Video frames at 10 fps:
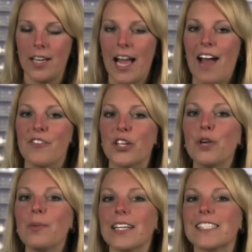Have a
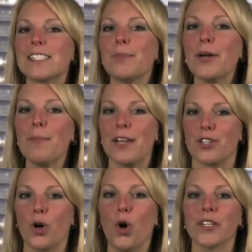human
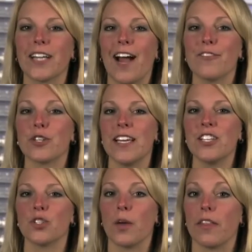experimenter hold a
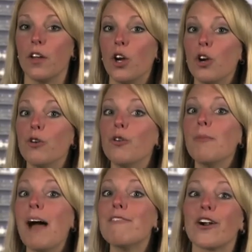conversation with
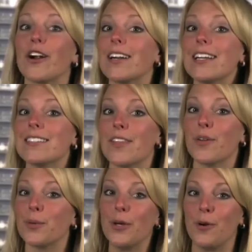whomever is in the
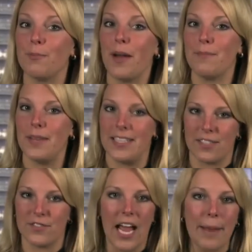room by means
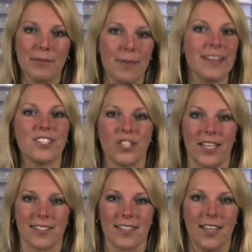of typed
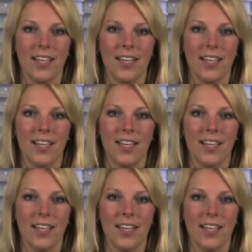messages.